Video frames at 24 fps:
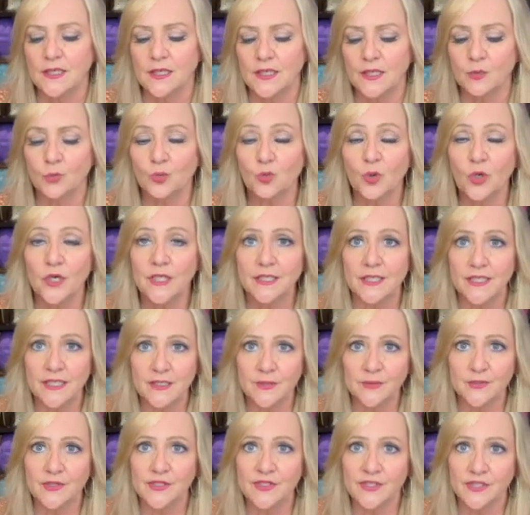and what
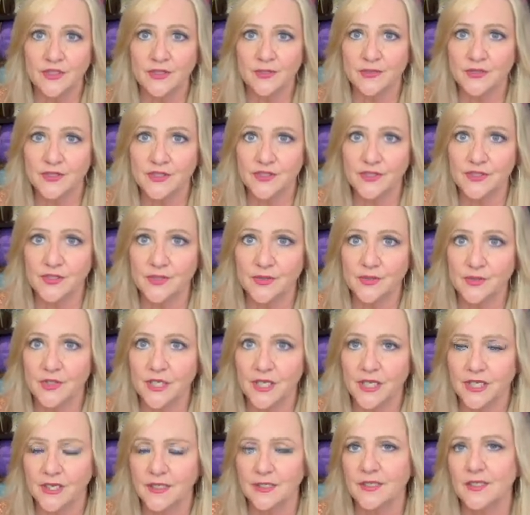needles to use to do
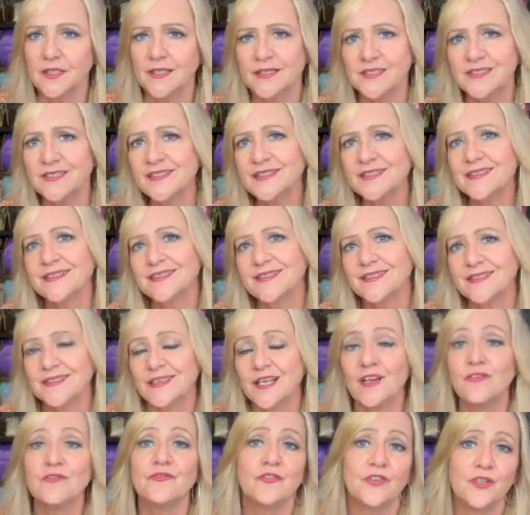that. This is
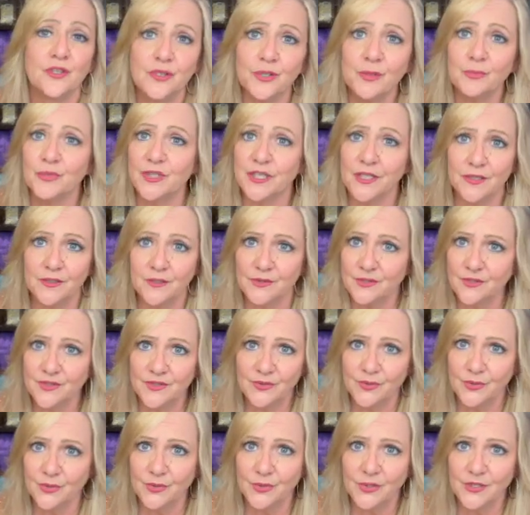a very beginner's
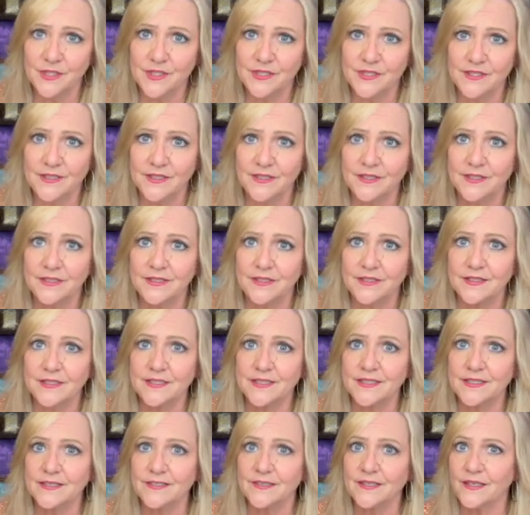course. This
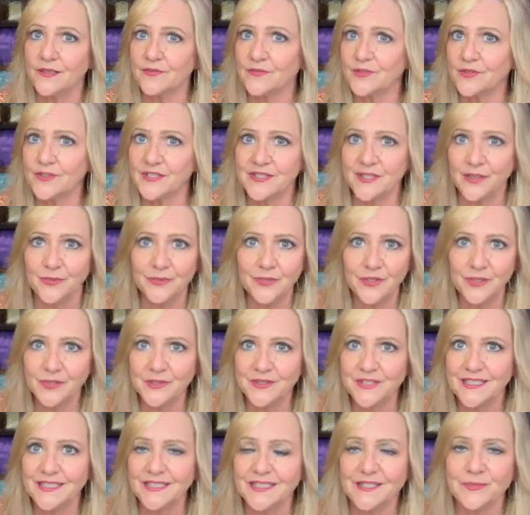is not for someone
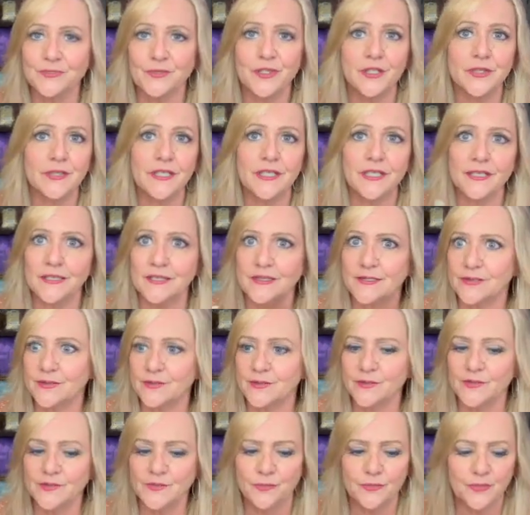who's experienced,
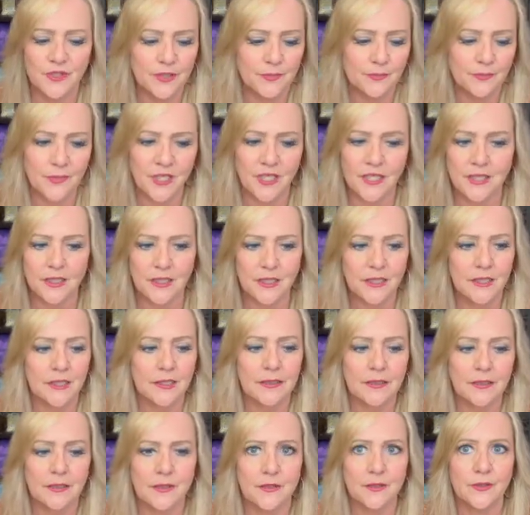who's been making,